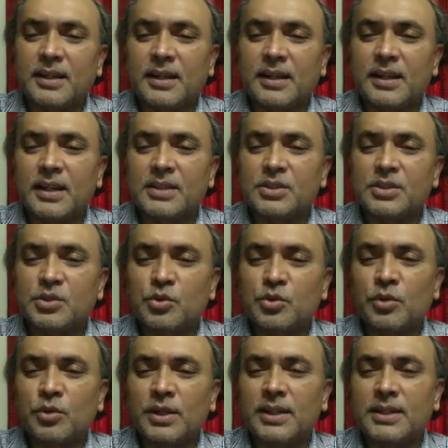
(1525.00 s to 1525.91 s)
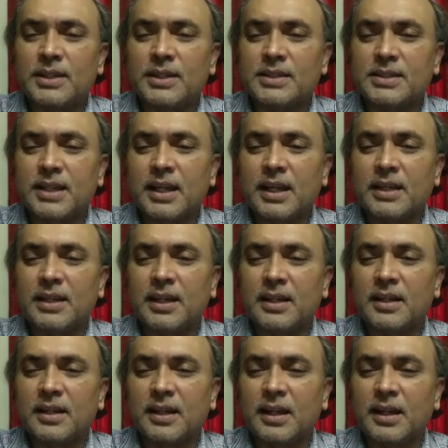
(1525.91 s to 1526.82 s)

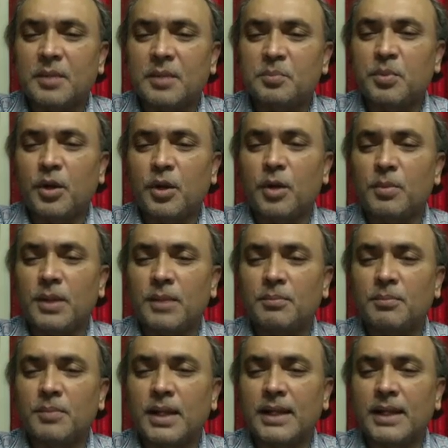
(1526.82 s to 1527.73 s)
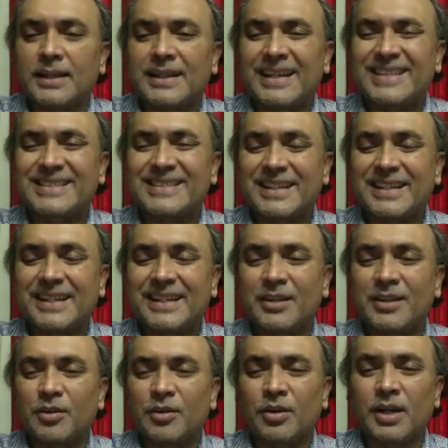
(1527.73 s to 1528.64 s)
gastrointestinal problem like
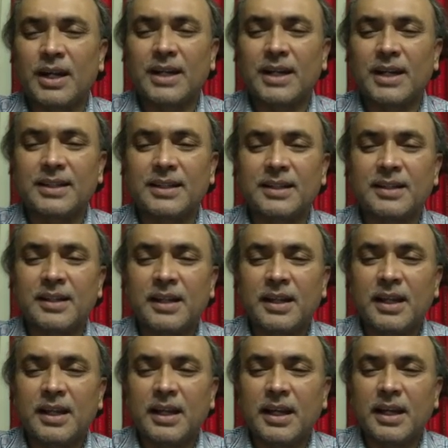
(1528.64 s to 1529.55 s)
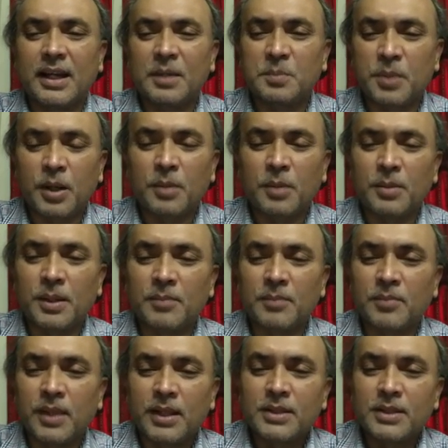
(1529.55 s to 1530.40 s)
gastric or other problem.